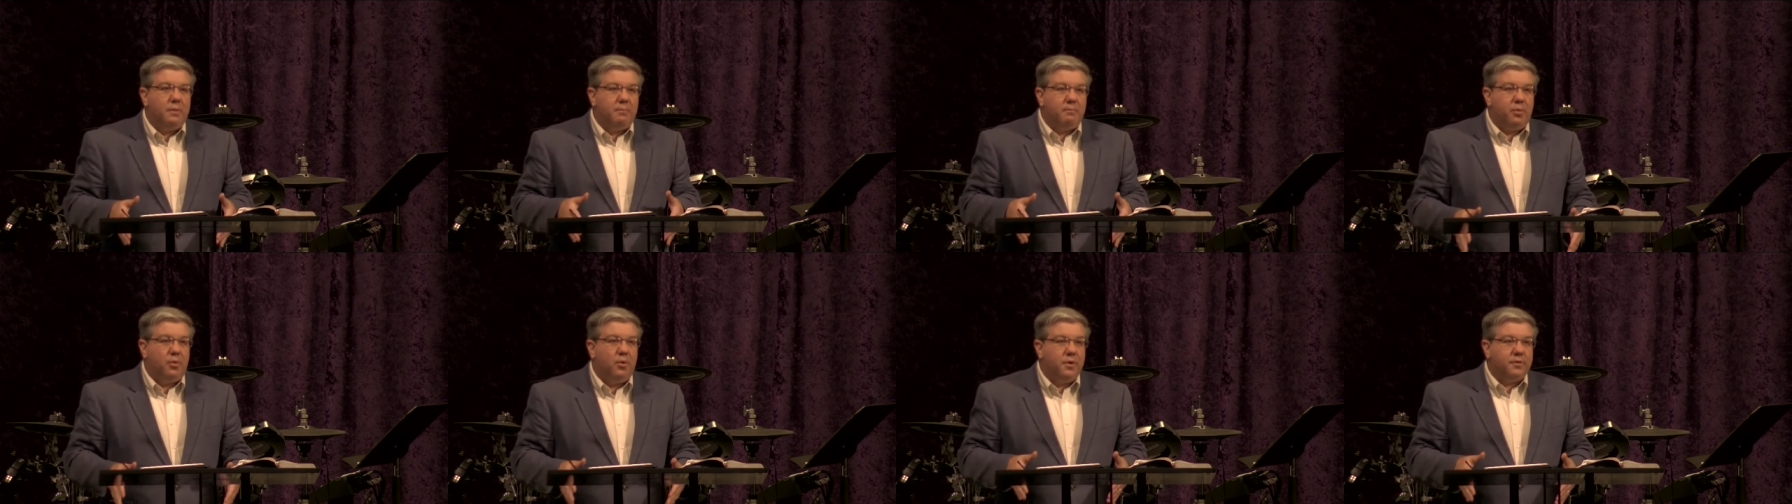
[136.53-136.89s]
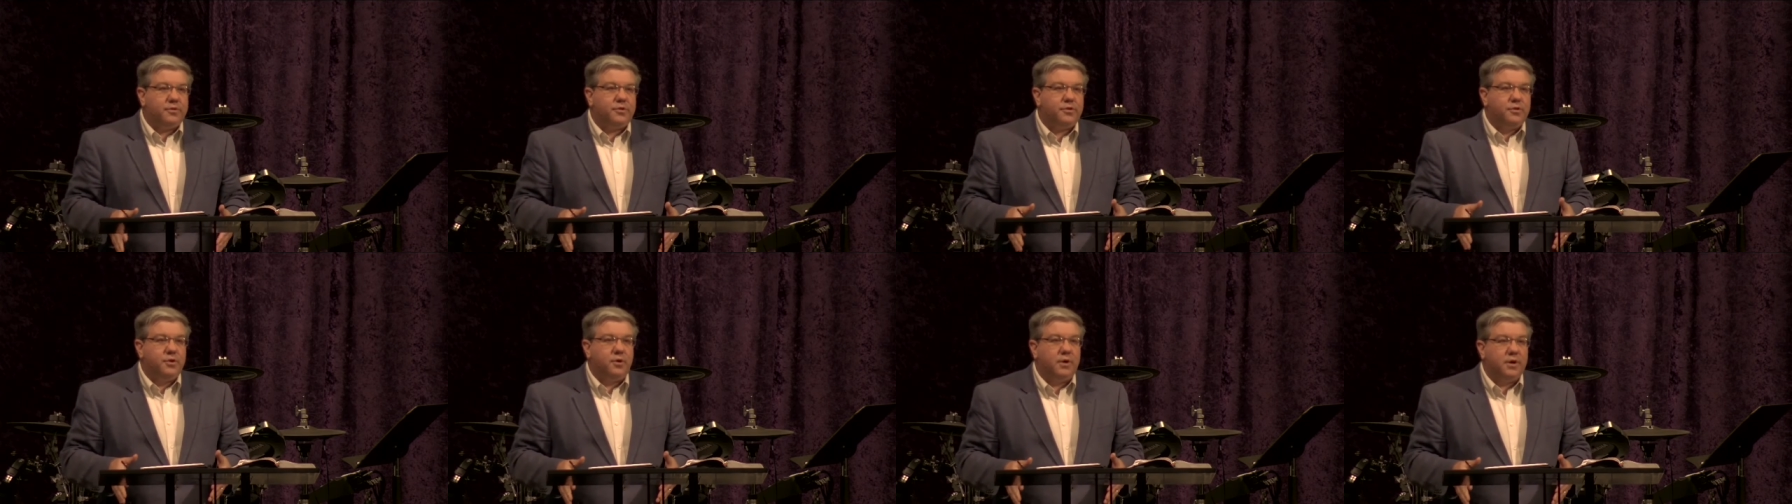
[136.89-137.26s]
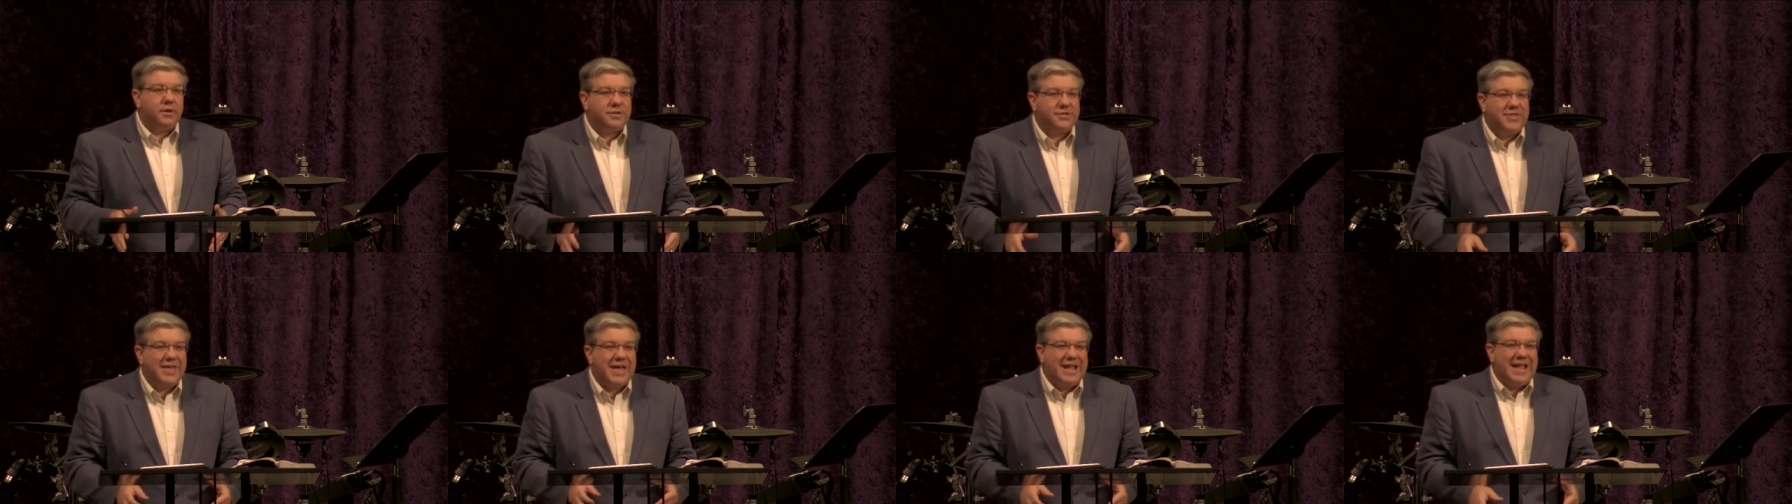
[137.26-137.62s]
reports to
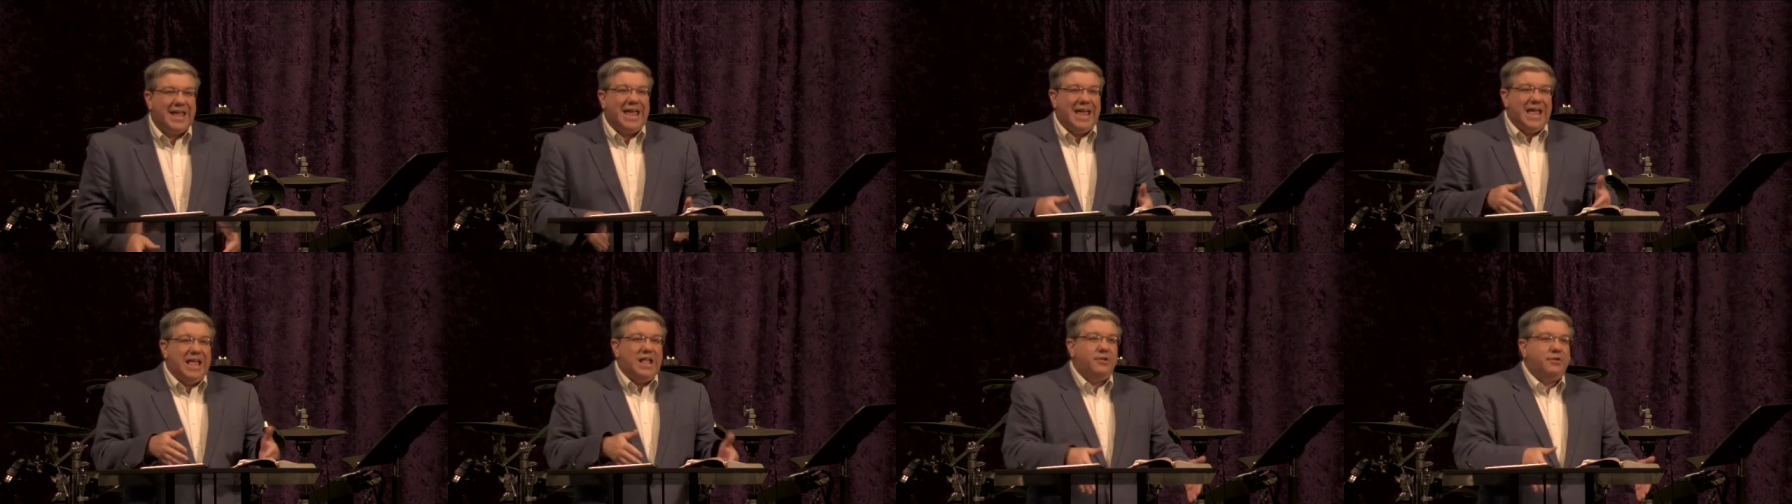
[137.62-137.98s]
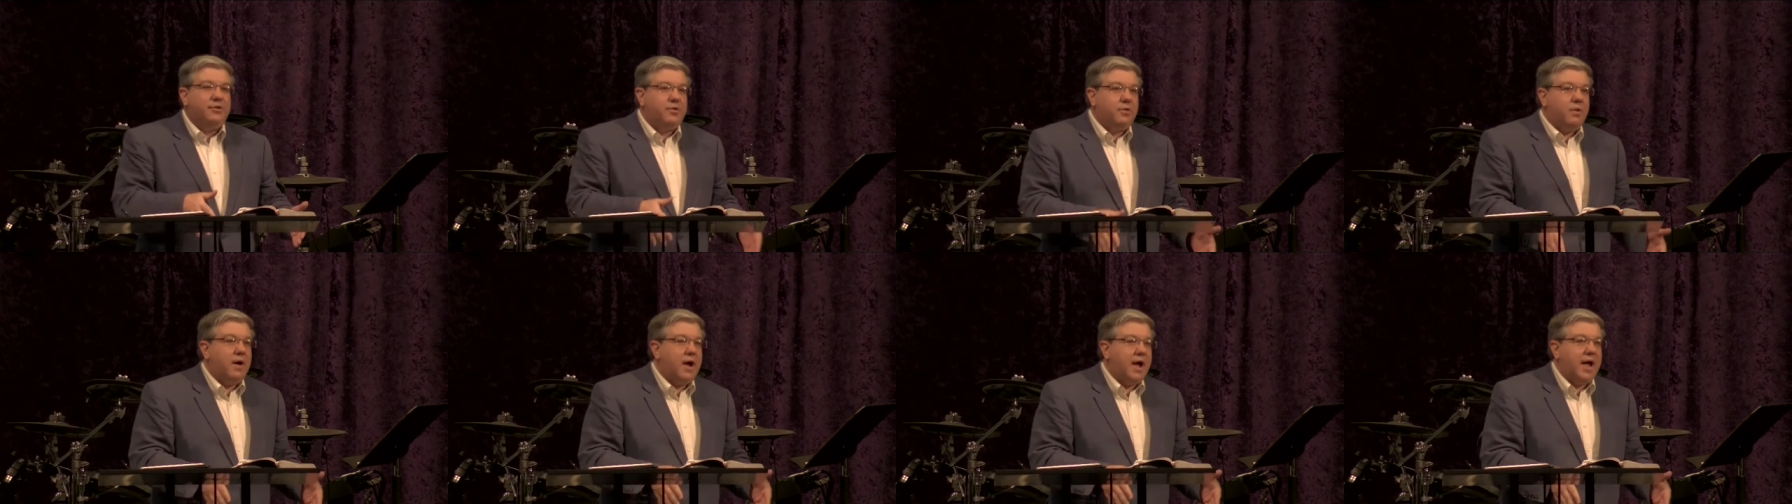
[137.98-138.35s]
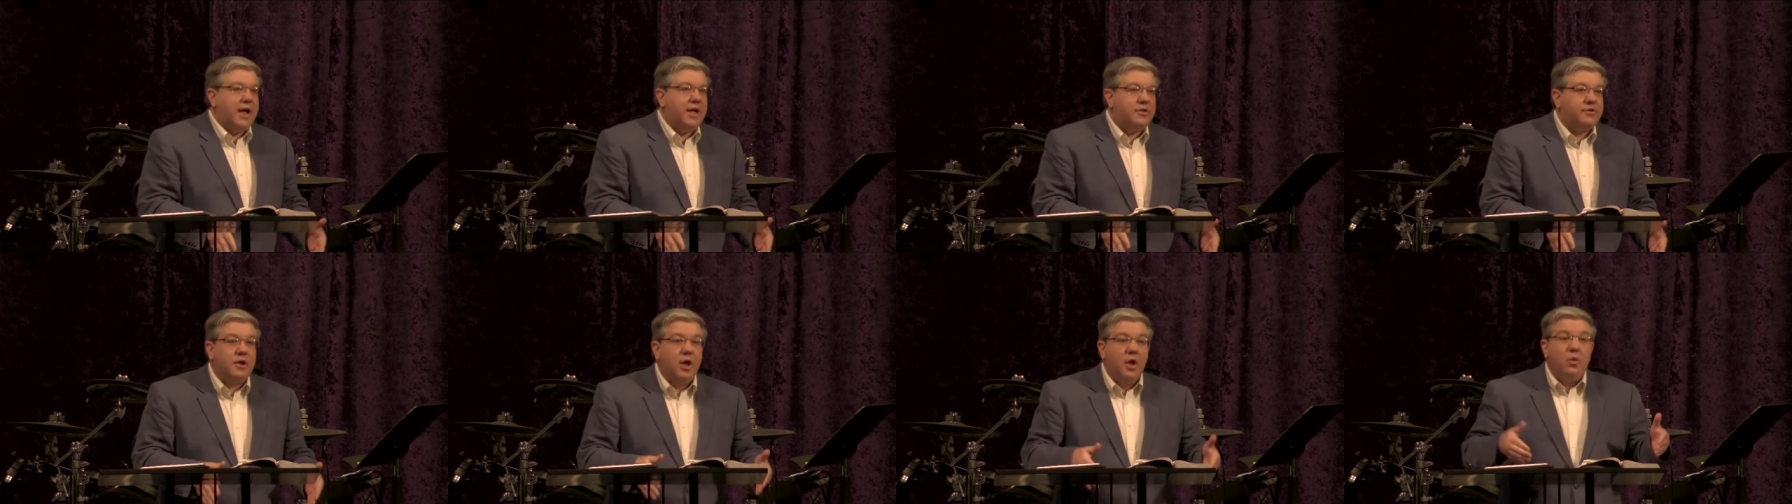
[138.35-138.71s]
us that in
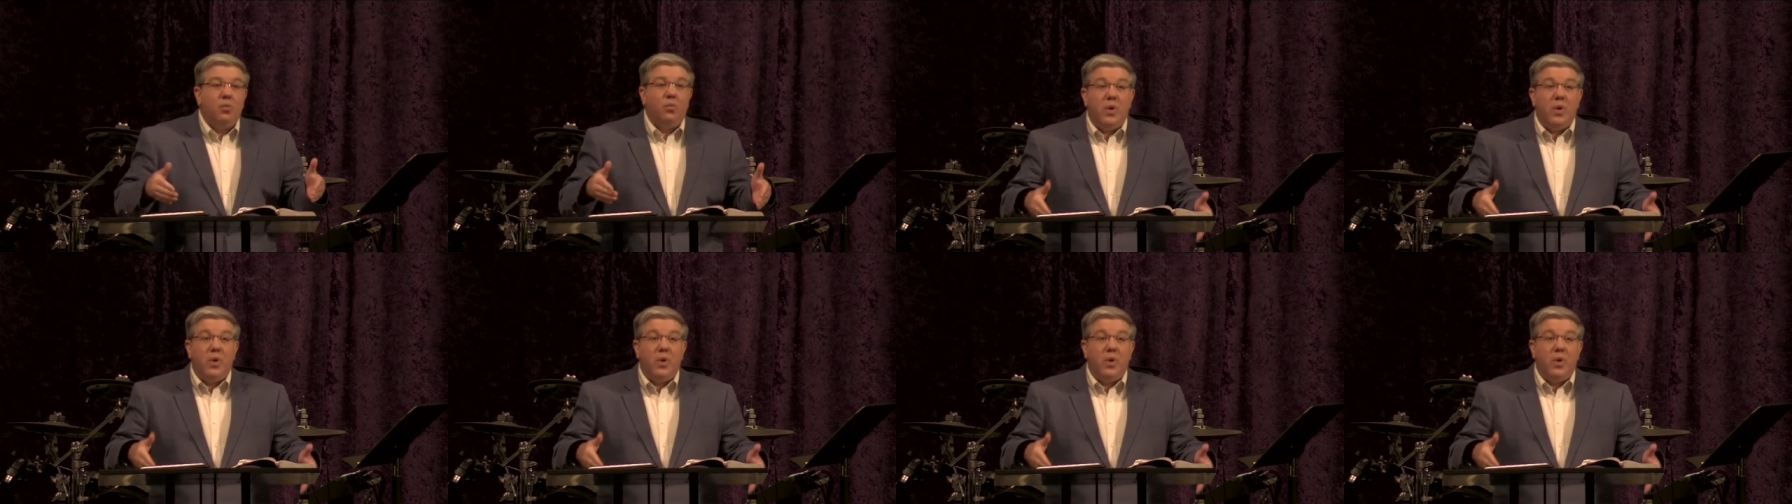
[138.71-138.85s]
Christ